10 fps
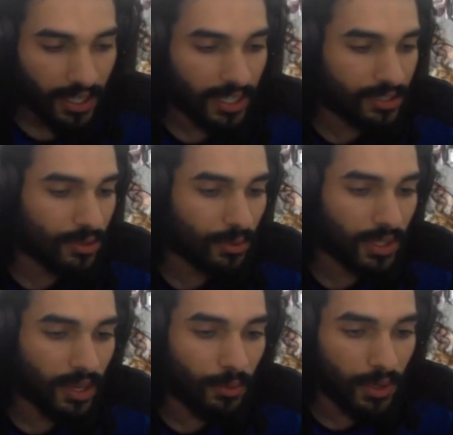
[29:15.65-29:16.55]
It's the
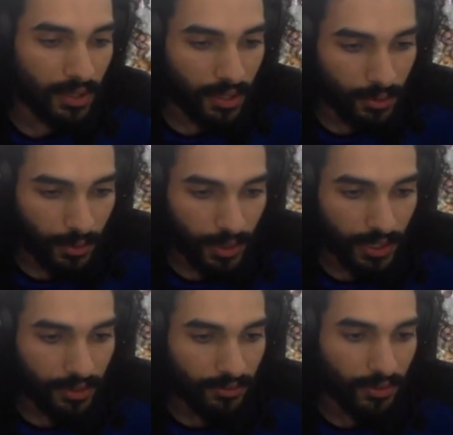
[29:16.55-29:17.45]
one that won the
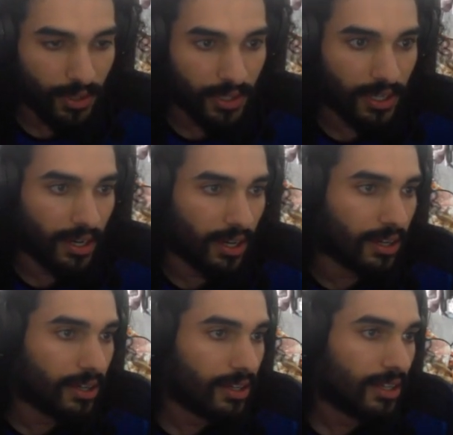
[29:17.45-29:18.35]
award for,